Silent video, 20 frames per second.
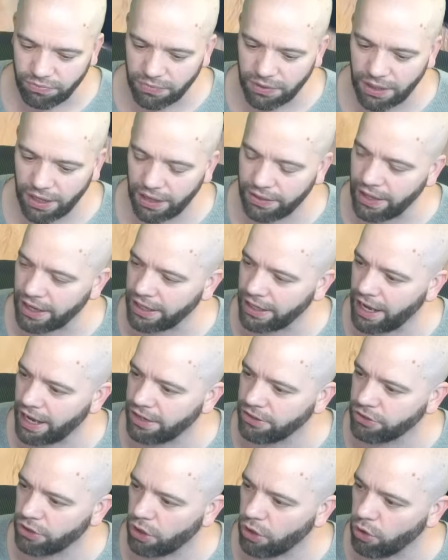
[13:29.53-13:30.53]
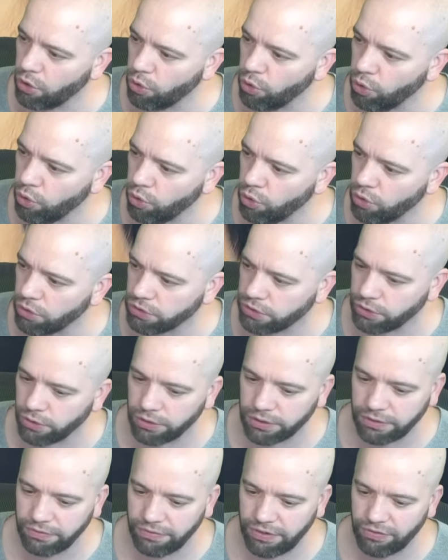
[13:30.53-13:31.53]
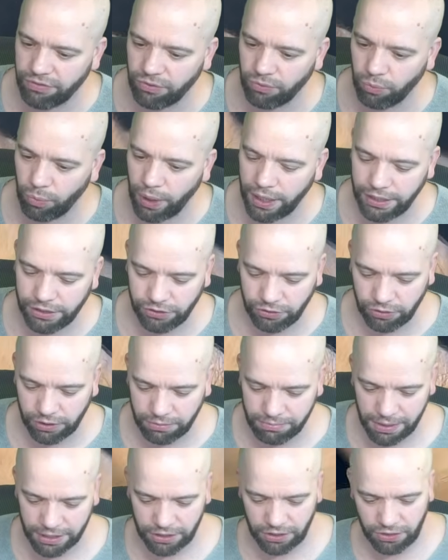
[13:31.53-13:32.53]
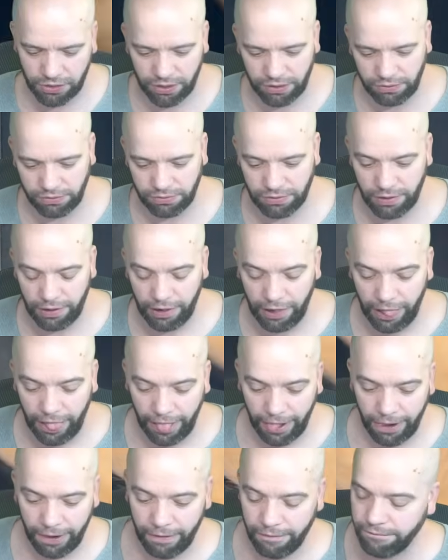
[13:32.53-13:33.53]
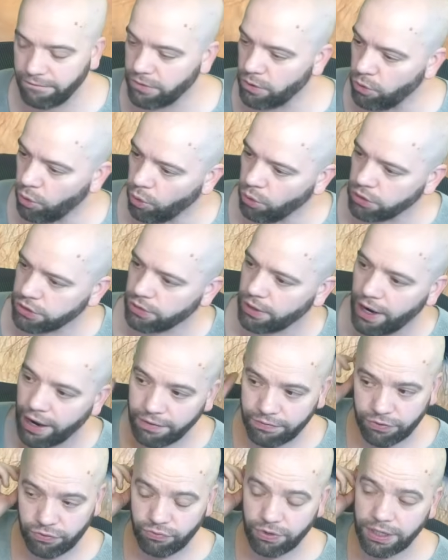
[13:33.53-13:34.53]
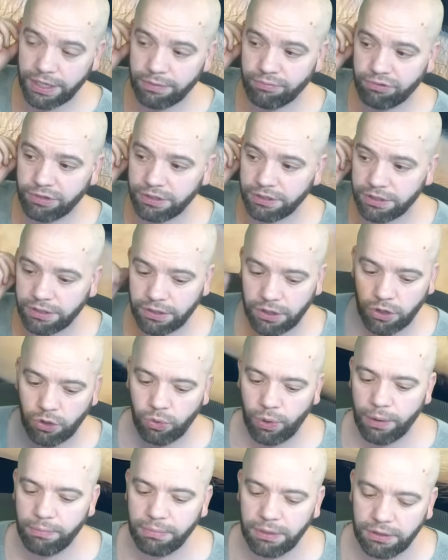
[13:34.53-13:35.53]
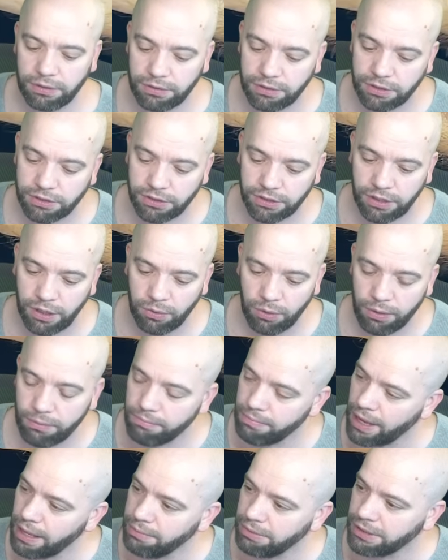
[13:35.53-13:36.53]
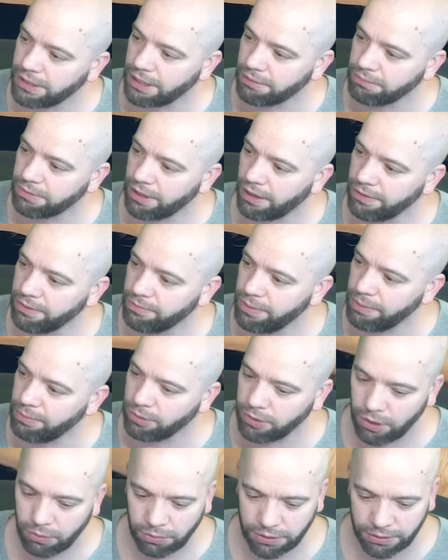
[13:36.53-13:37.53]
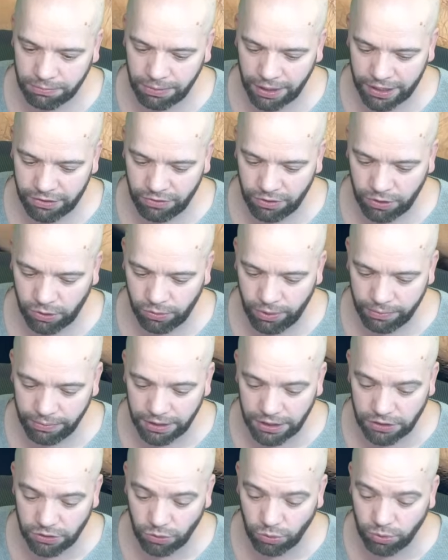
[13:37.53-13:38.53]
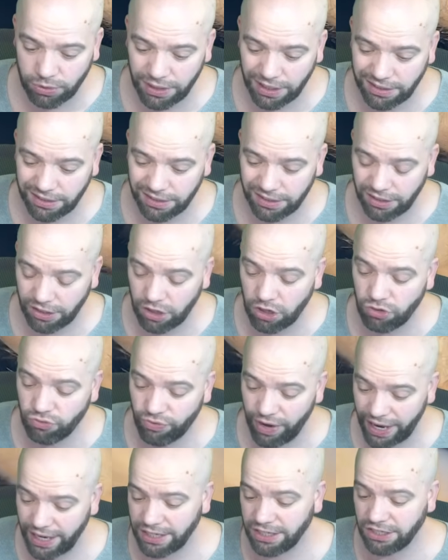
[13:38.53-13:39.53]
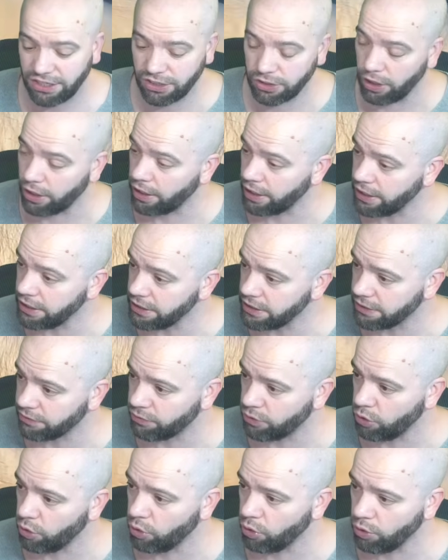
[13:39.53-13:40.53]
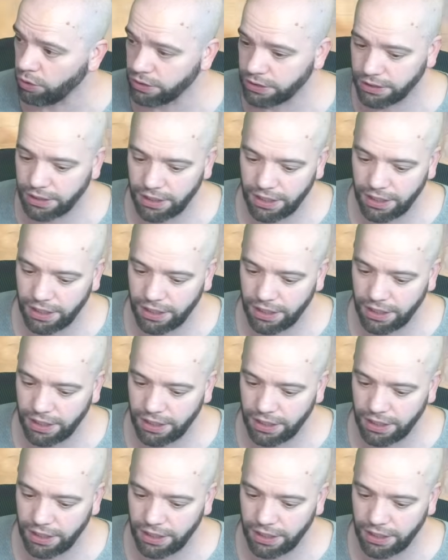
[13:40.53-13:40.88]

And that has all sorts of different ways you can measure things. You also have 3D printed equipment because you know what? Maybe sometimes people don't want to buy their own equipment. It's all done to the correct size, of course.